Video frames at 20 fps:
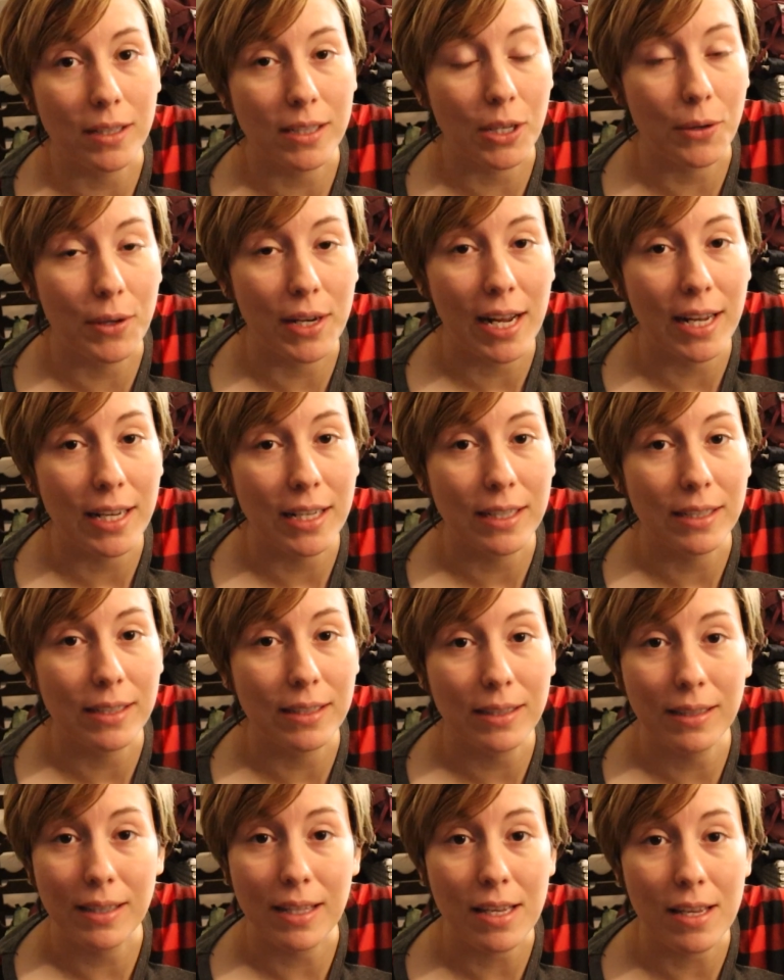So it
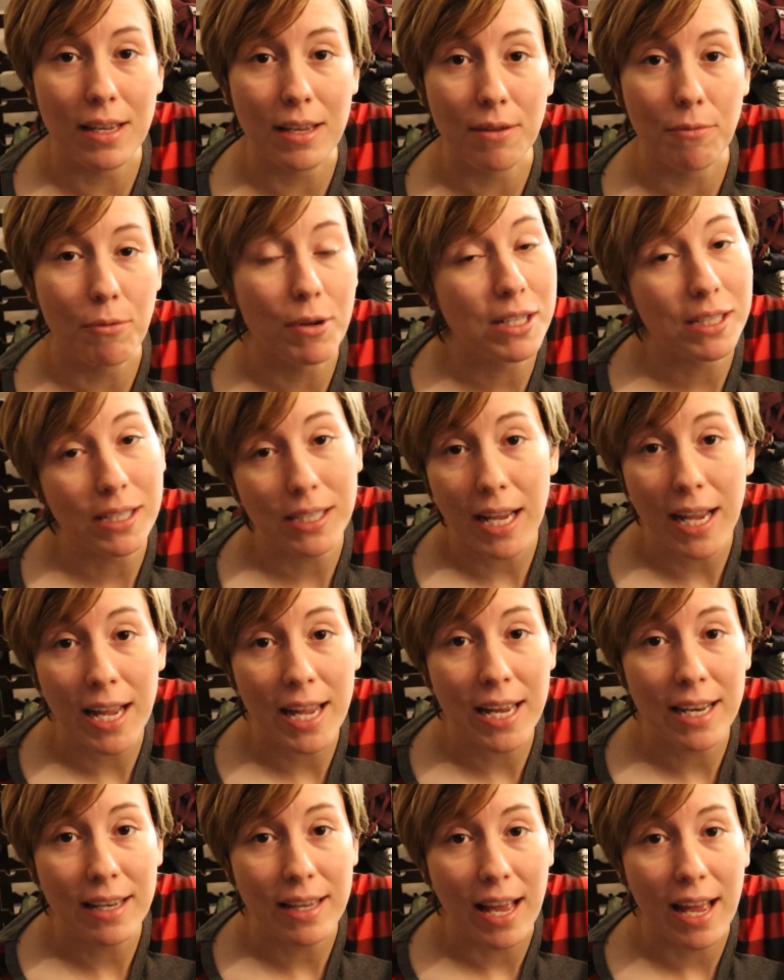has the one
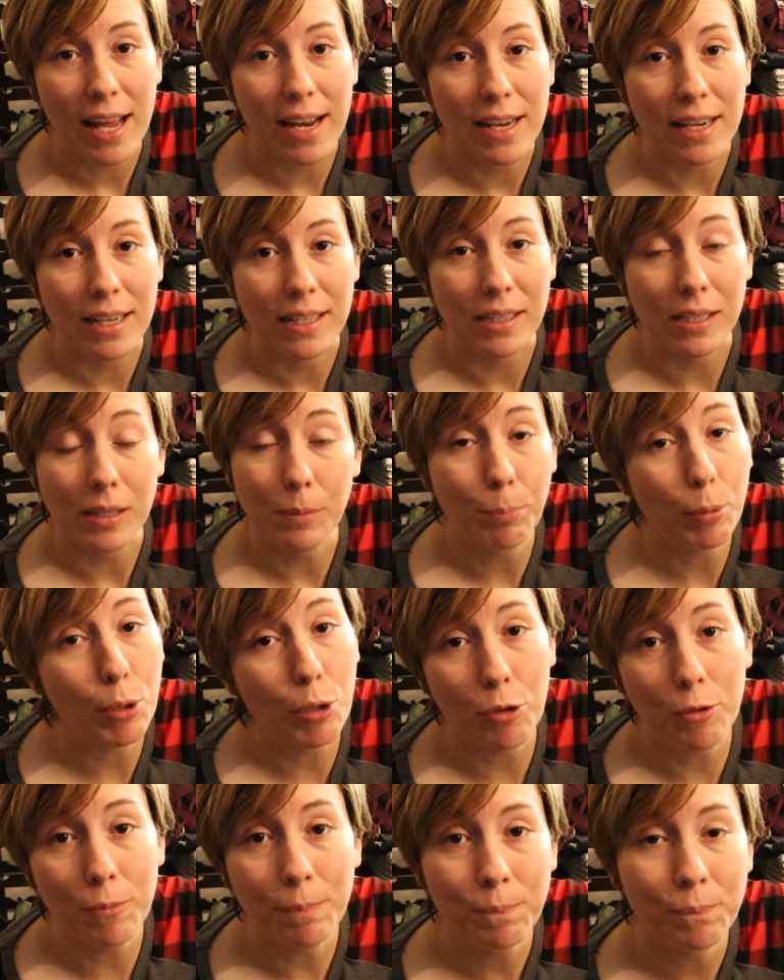side that is a
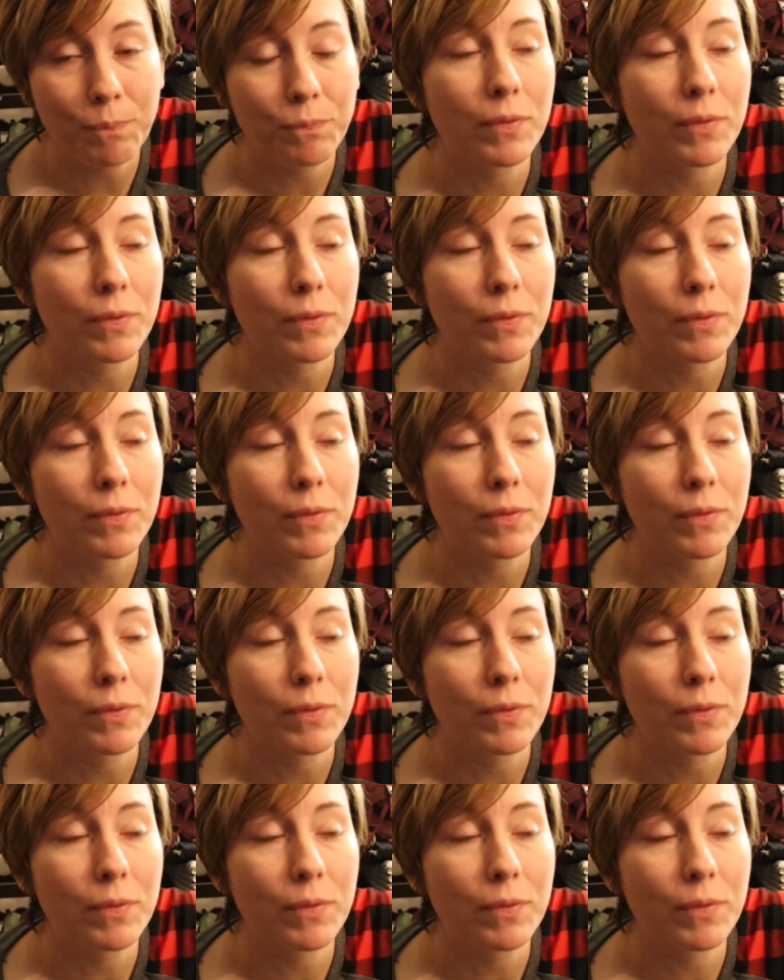spoon,